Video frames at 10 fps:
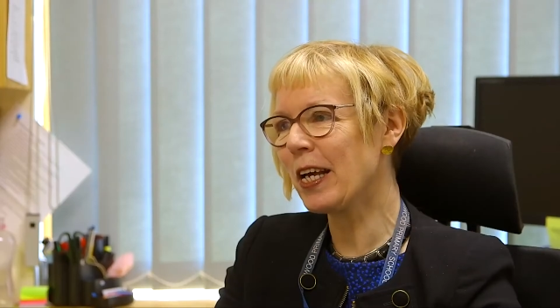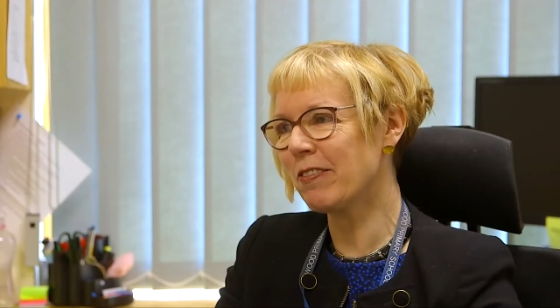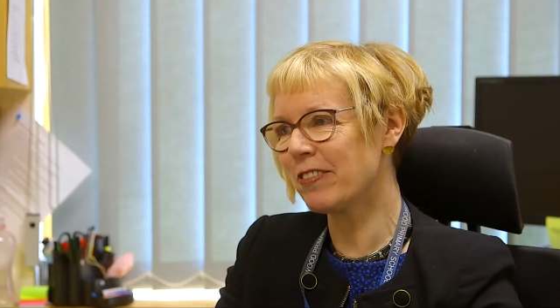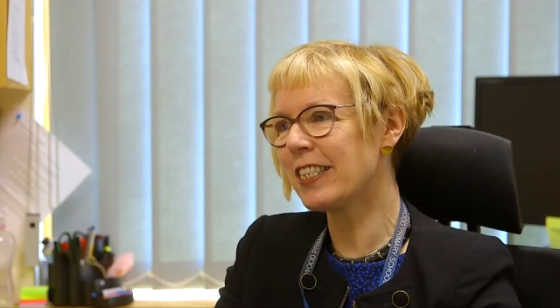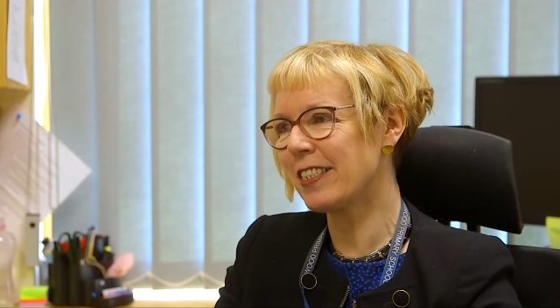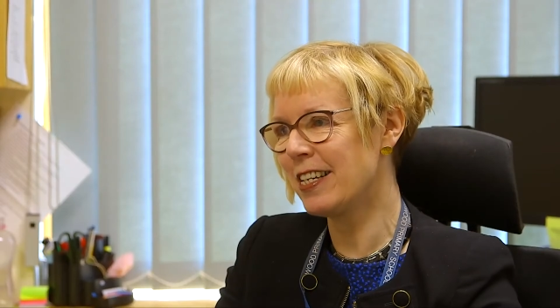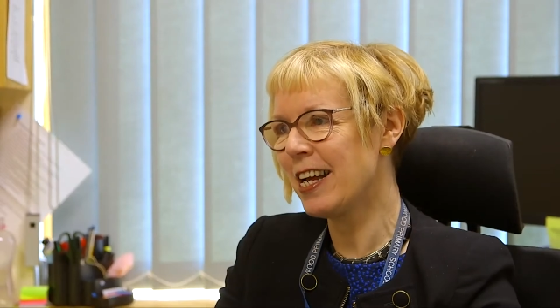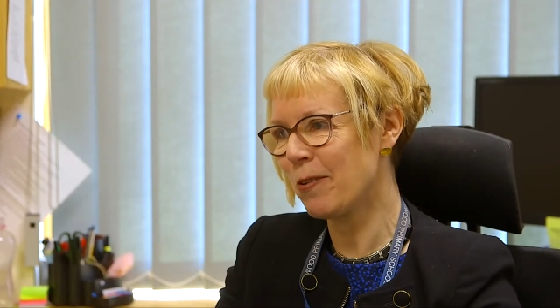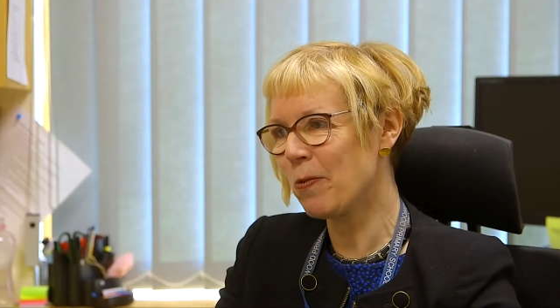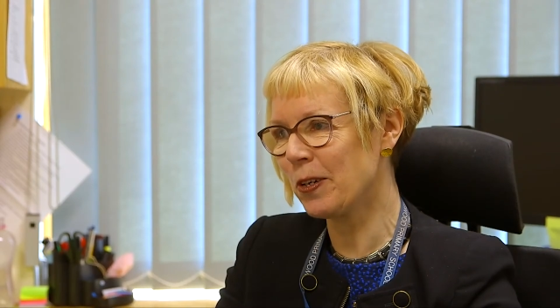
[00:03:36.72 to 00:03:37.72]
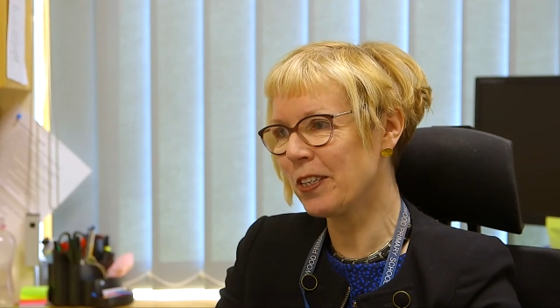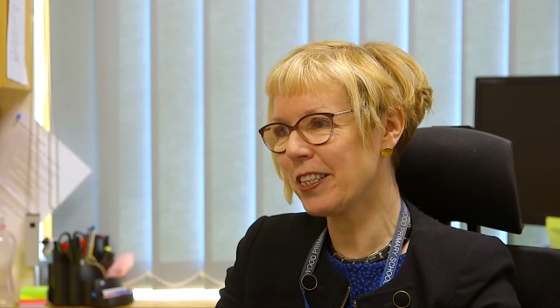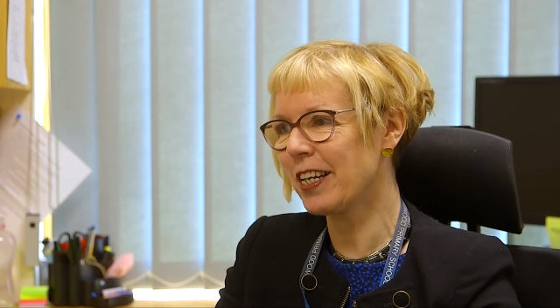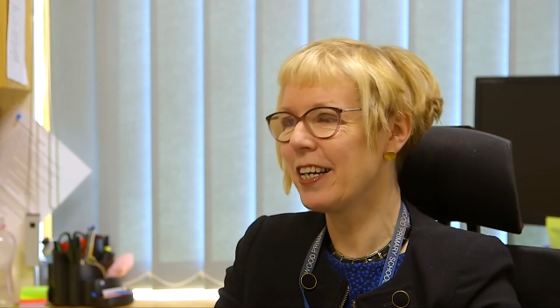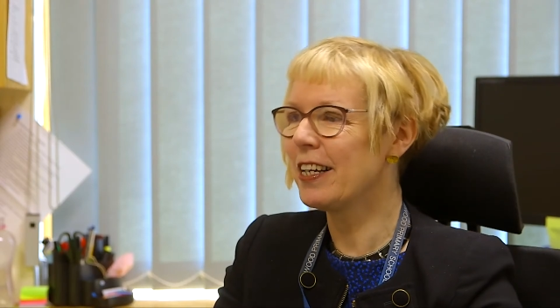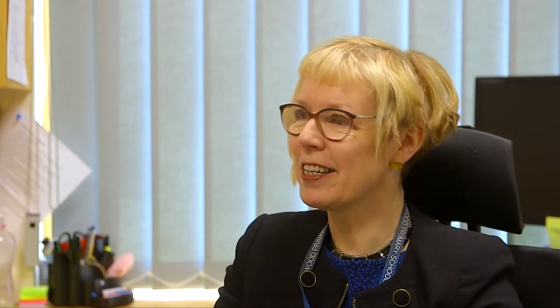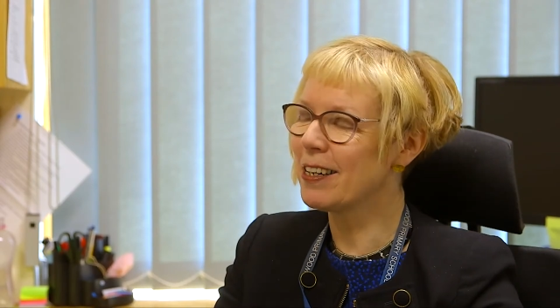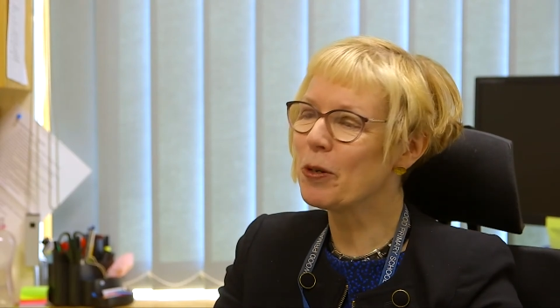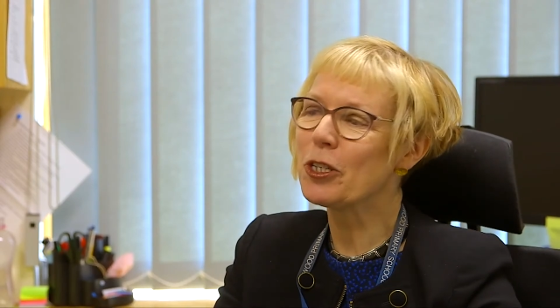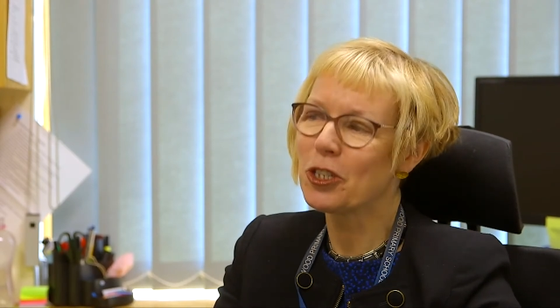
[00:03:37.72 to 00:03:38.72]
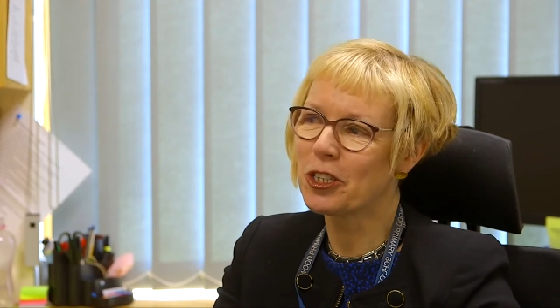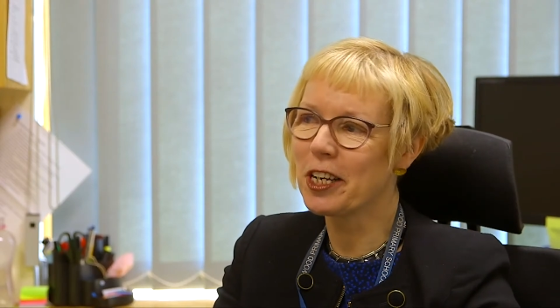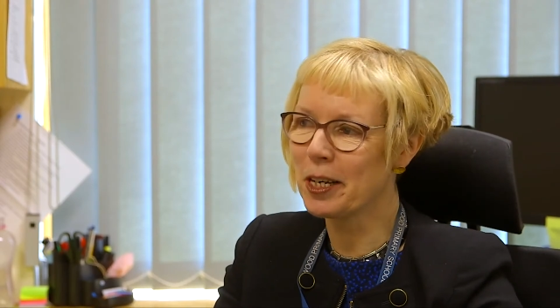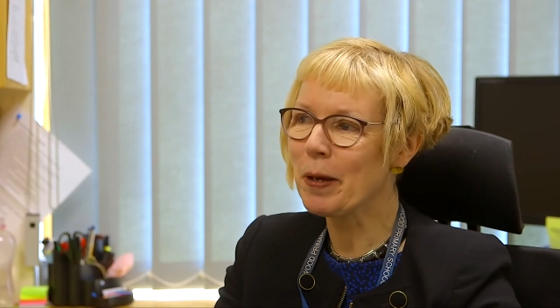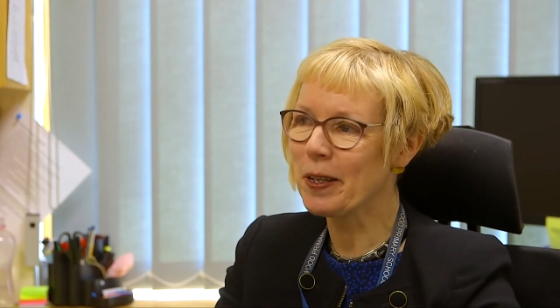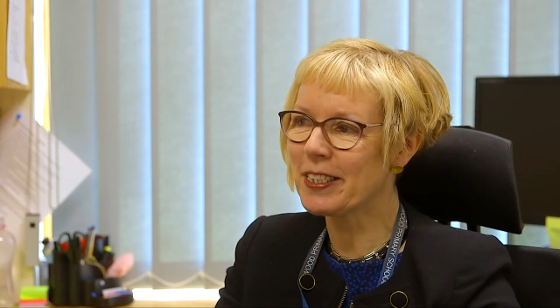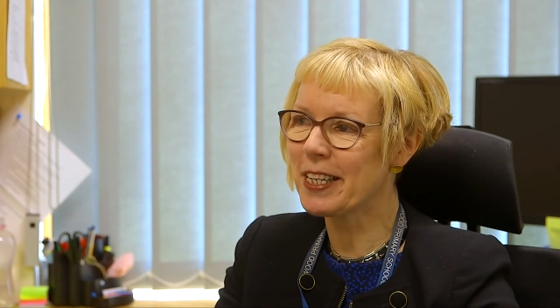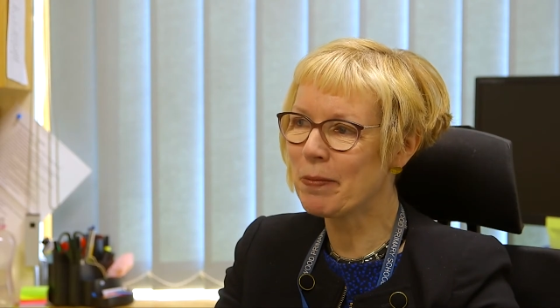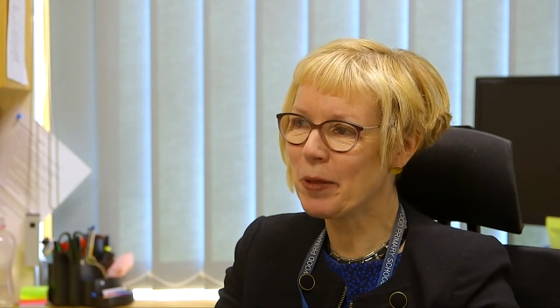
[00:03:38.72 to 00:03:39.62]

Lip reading: have this network and we're talking about the same